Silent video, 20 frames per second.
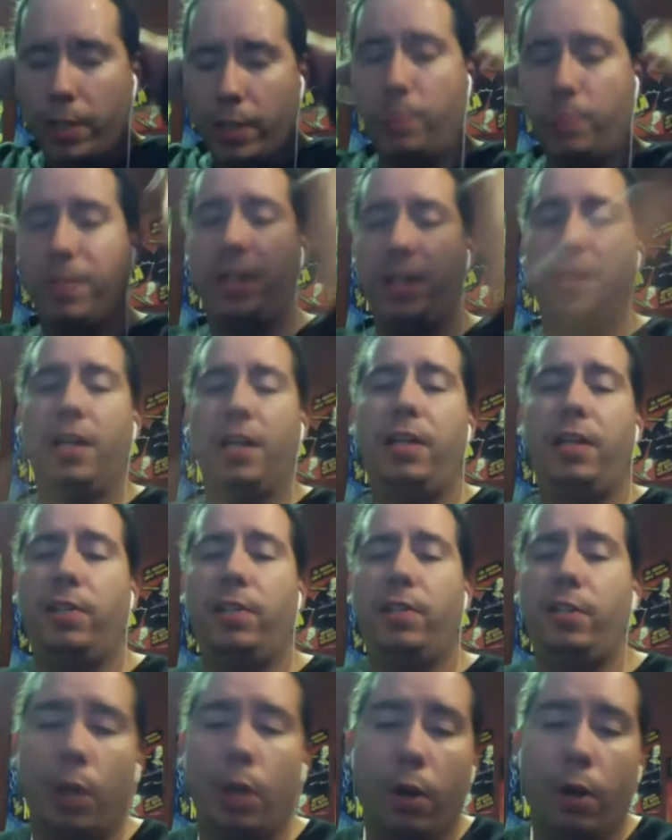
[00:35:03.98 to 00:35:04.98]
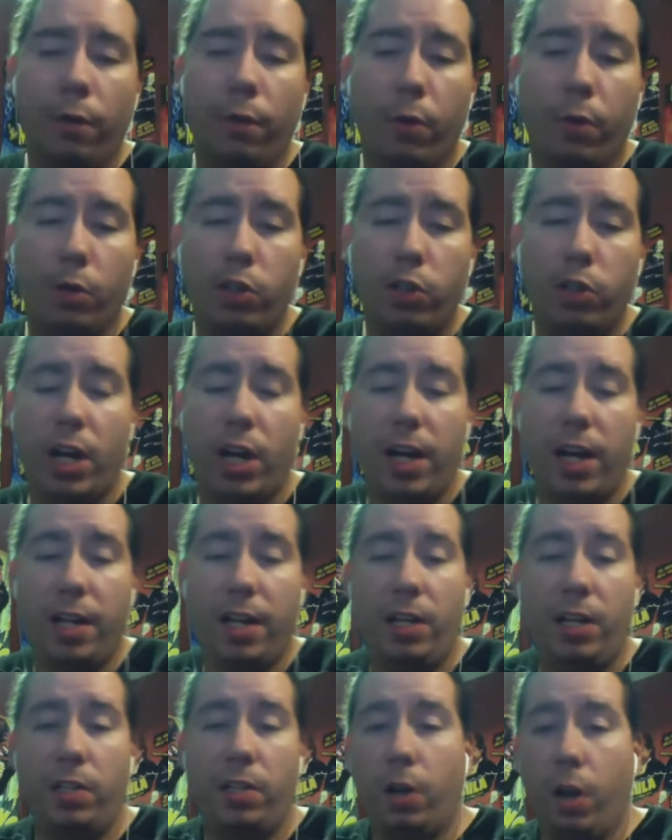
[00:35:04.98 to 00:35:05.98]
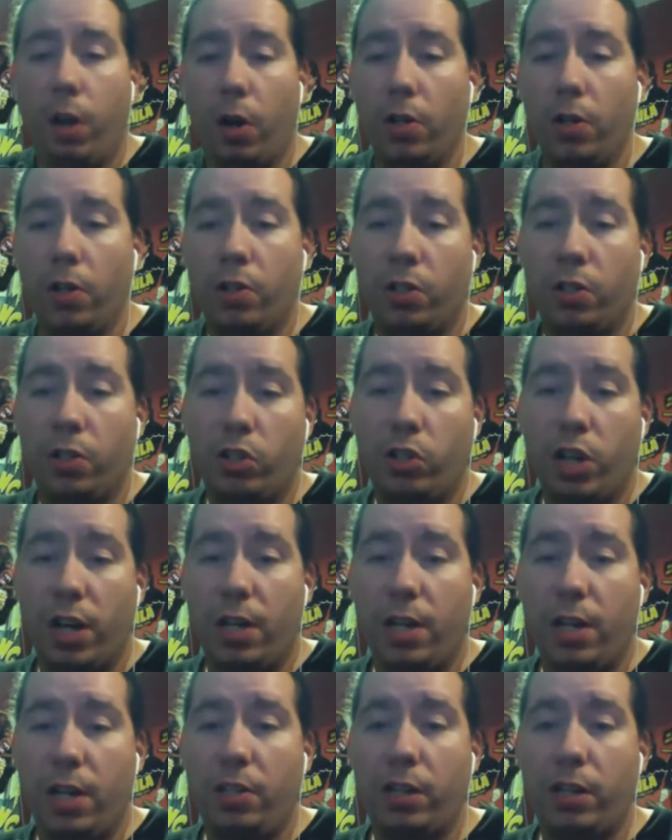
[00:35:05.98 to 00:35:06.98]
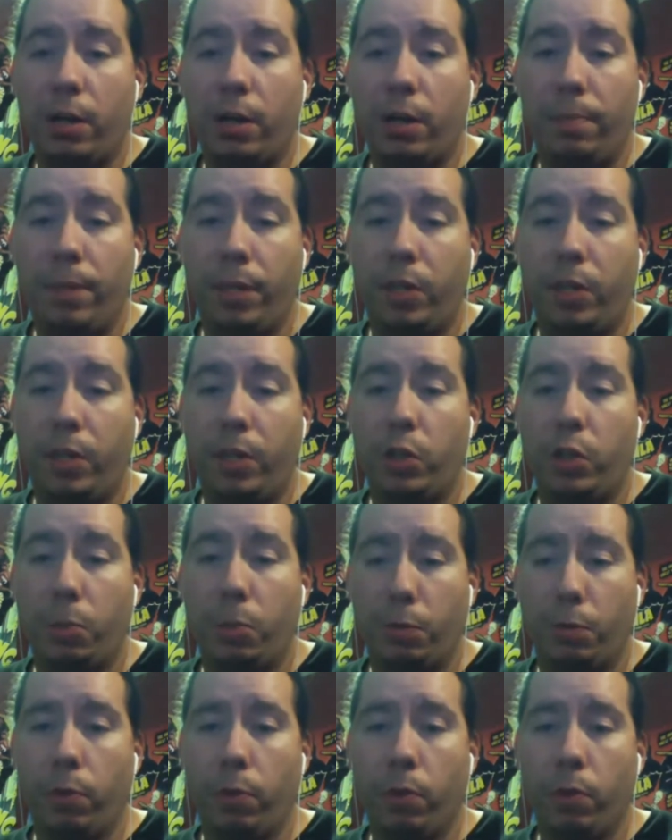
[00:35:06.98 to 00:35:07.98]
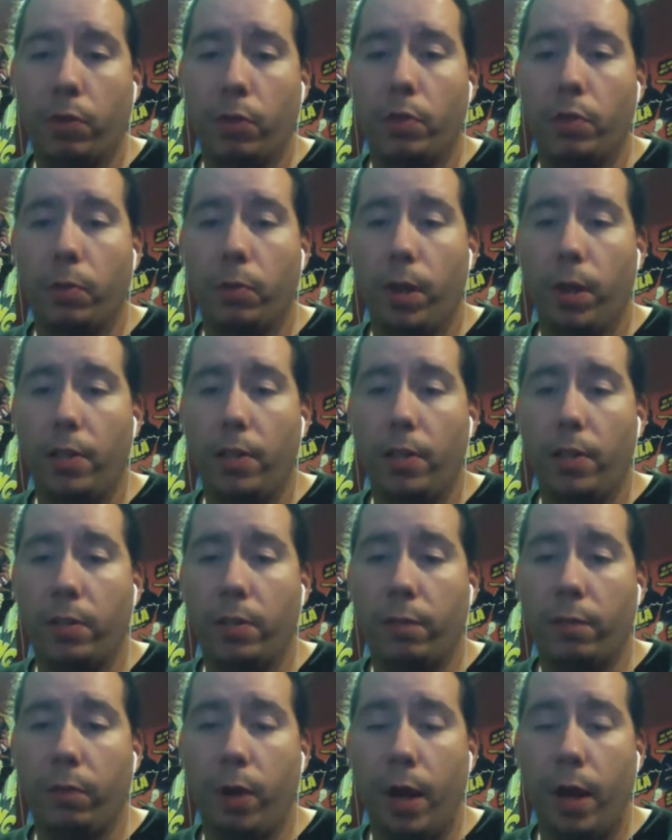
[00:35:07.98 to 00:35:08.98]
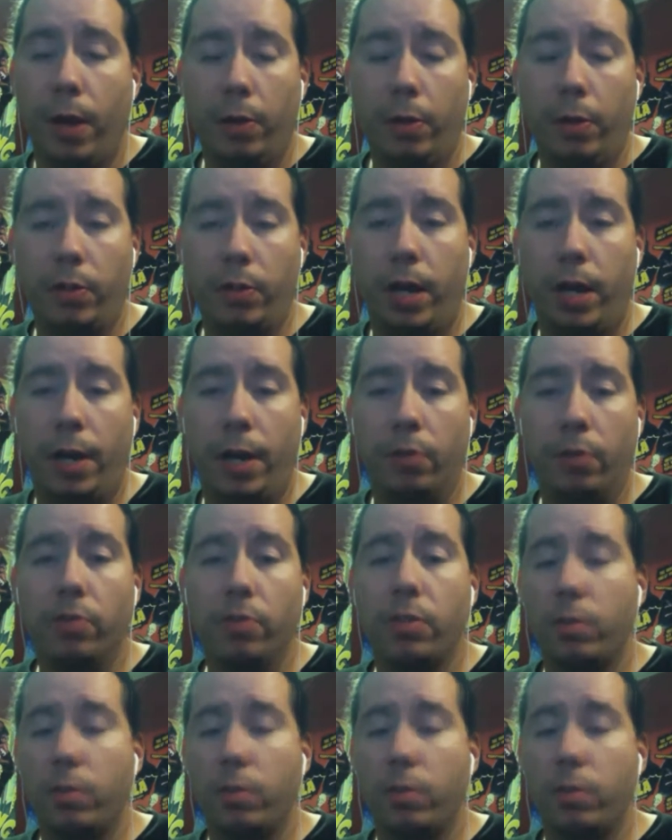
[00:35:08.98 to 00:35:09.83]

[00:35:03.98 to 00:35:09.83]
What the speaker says: been easier for Chinese artists and Chinese companies to enforce their rights than for outsiders. I think